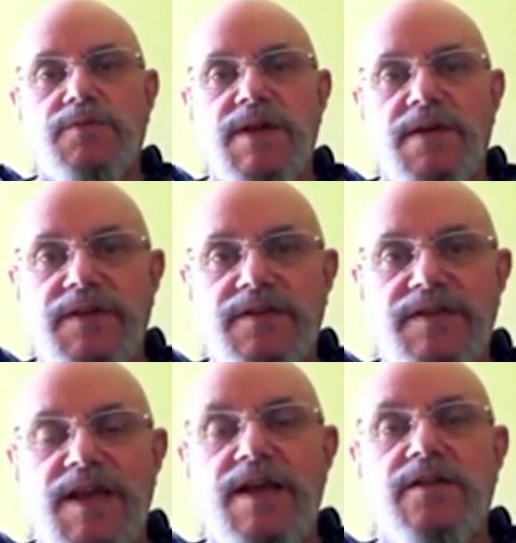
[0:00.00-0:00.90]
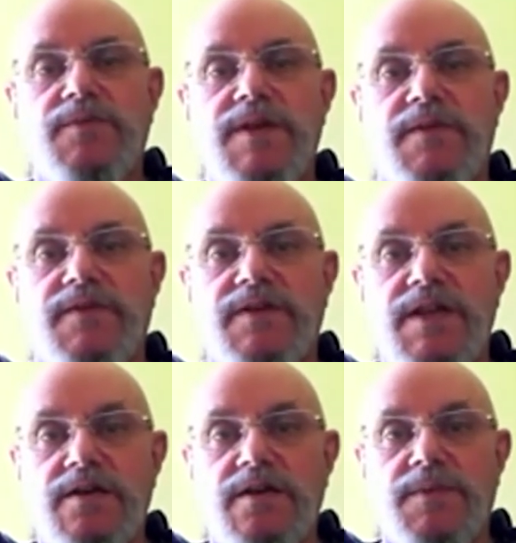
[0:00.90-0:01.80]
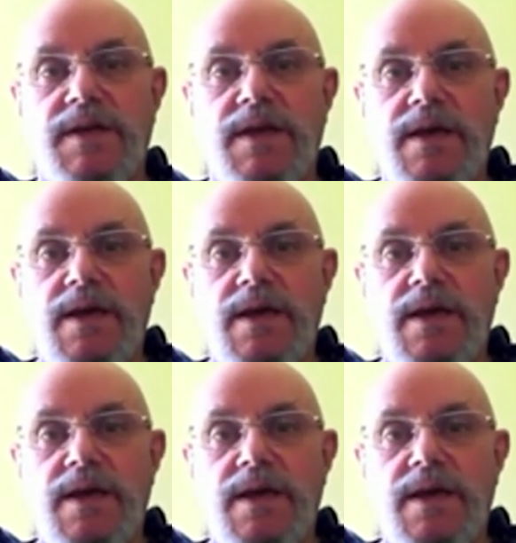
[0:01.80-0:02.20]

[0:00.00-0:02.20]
we have these towns, we have this economic